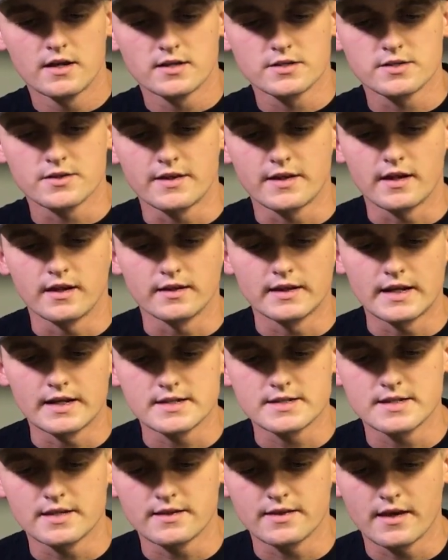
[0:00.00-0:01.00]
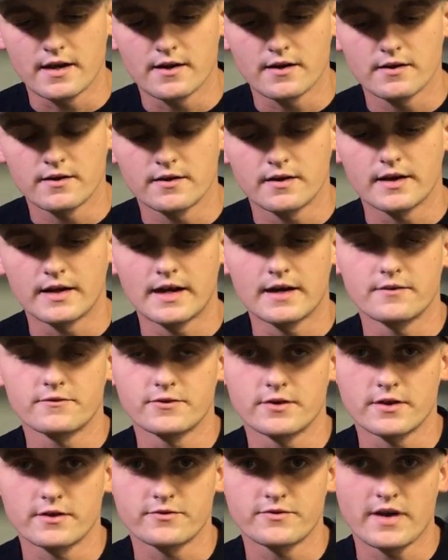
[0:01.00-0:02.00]
So then I'll let it sit there again
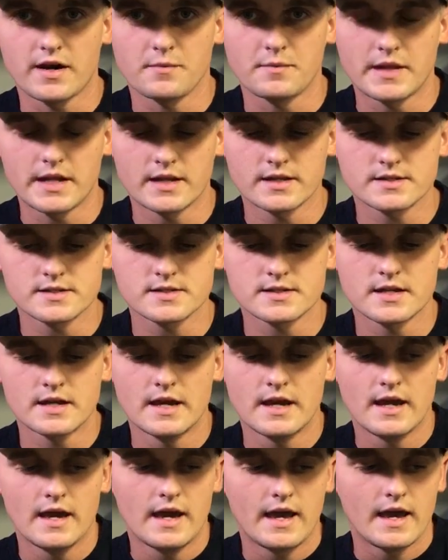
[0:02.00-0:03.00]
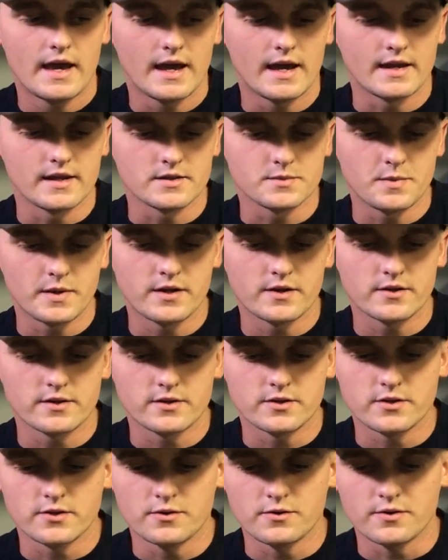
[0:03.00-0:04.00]
for another 5 minutes. And it's better
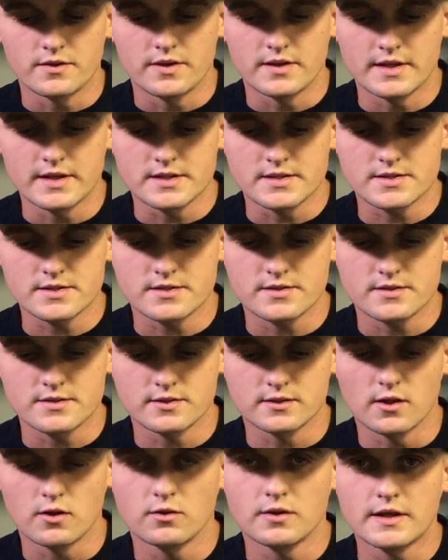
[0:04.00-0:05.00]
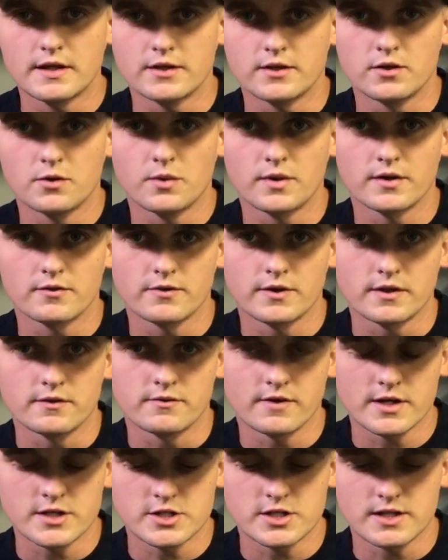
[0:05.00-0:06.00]
to do this slowly. You don't want to really
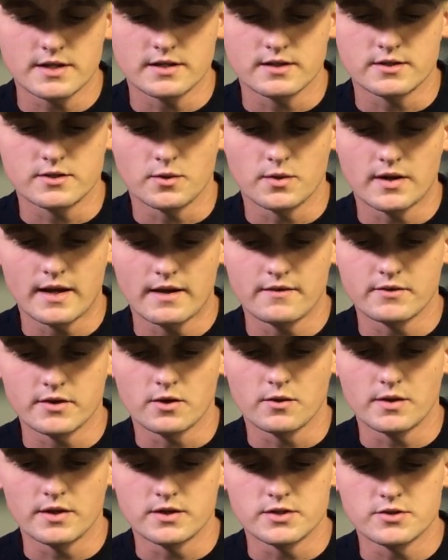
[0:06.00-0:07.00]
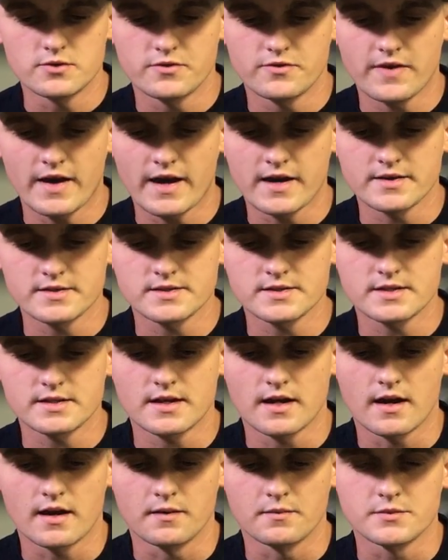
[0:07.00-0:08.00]
rush it. Don't want to have it going too fast,
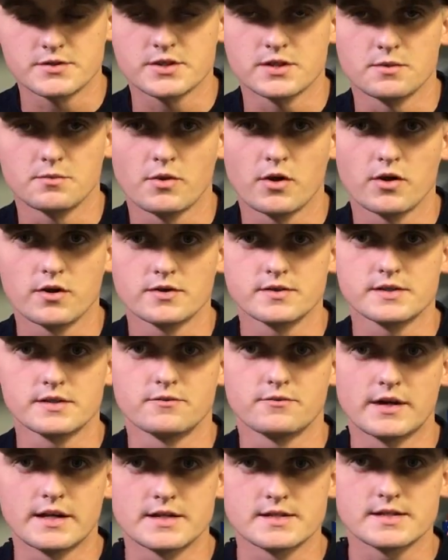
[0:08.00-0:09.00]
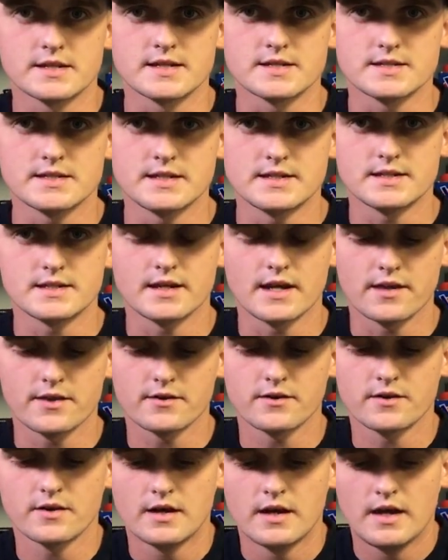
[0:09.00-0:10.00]
so the balls and rings can seat
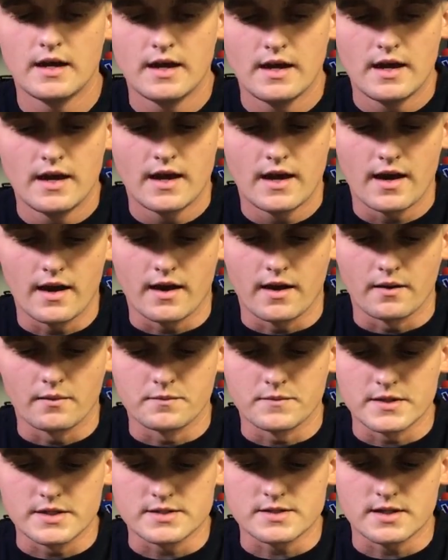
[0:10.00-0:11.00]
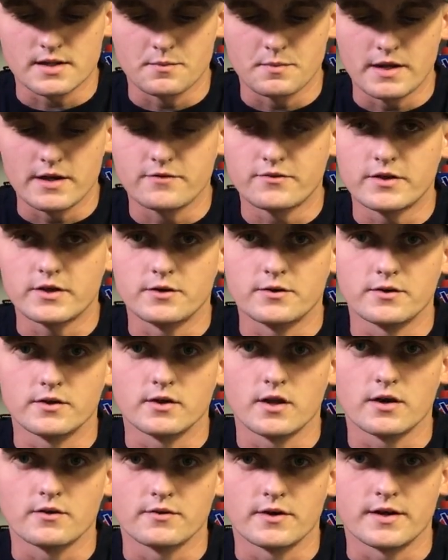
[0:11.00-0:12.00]
together. It's going to benefit you in
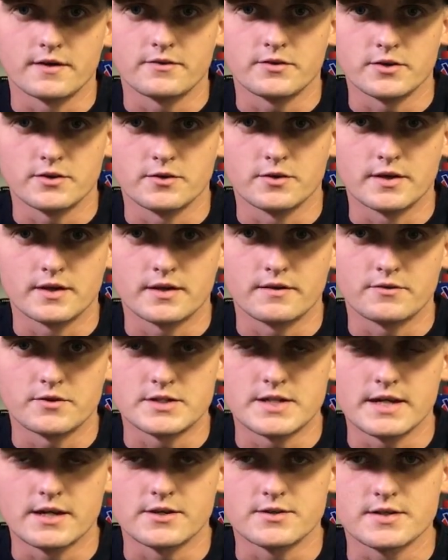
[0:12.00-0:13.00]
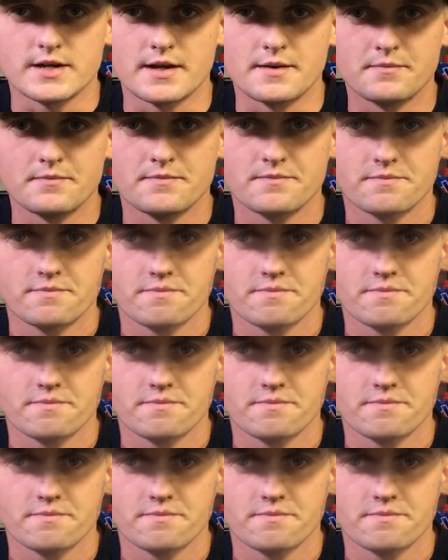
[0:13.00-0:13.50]
the long run if you do it, if you take your time.